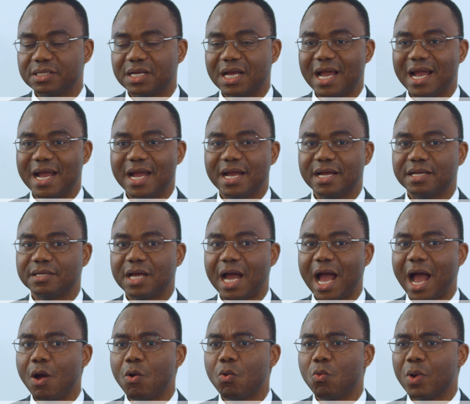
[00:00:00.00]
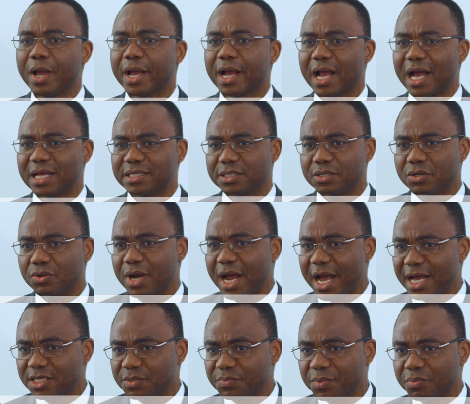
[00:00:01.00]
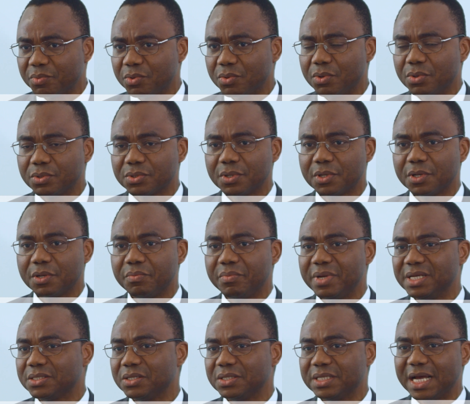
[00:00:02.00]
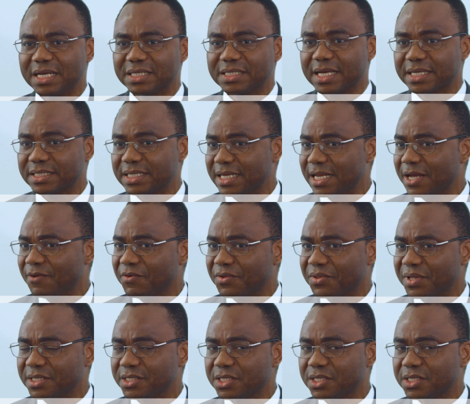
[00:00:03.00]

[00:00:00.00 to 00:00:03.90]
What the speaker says: and how we categorize people based on their sex and everything.